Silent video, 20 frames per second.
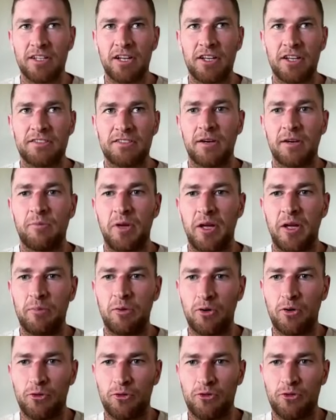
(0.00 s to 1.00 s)
you know, some
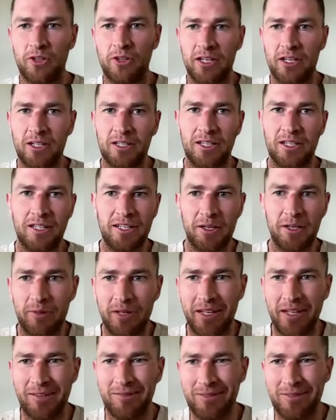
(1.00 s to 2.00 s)
people feel a little
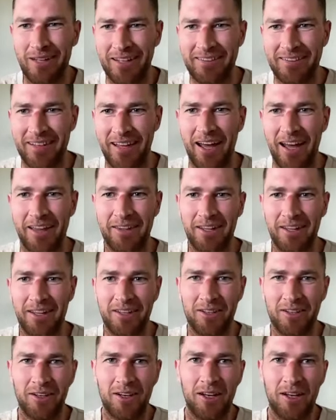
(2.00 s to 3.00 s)
bit let down
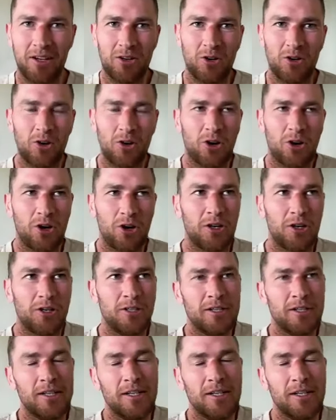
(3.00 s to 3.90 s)
that, or,